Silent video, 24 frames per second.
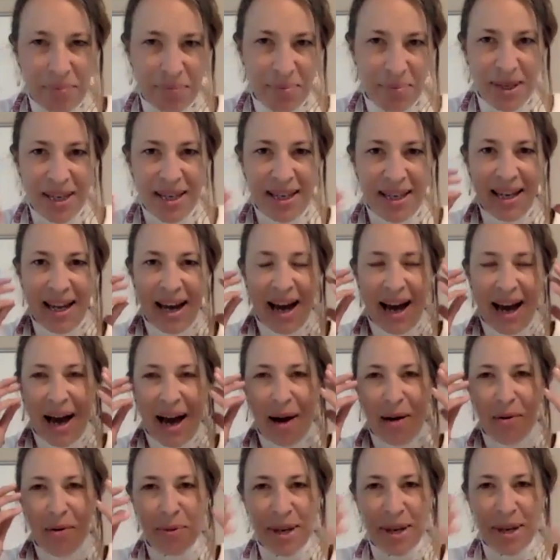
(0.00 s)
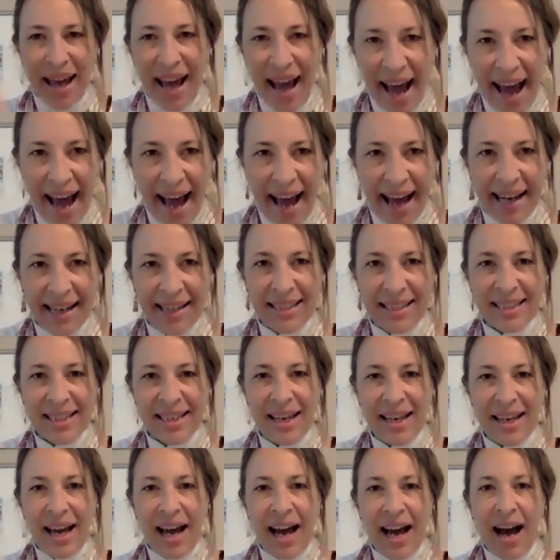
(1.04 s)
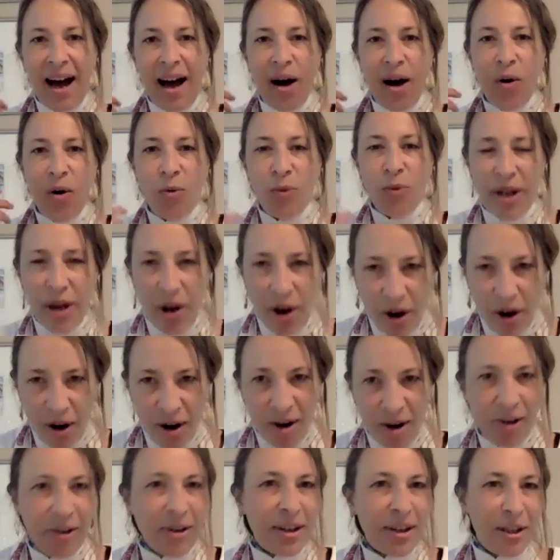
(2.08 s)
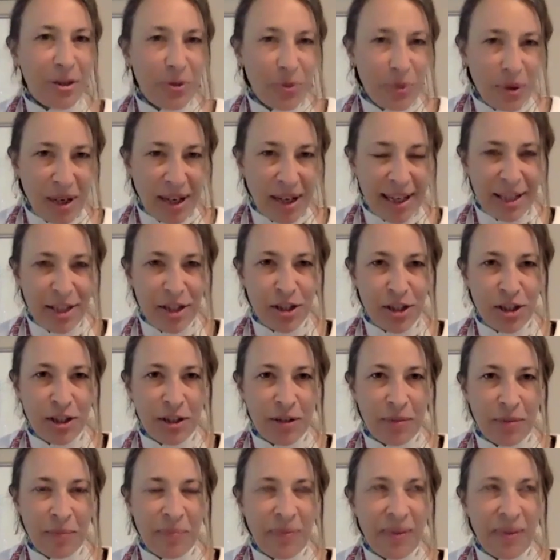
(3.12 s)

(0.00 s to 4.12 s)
be, how we act, how we are in relation.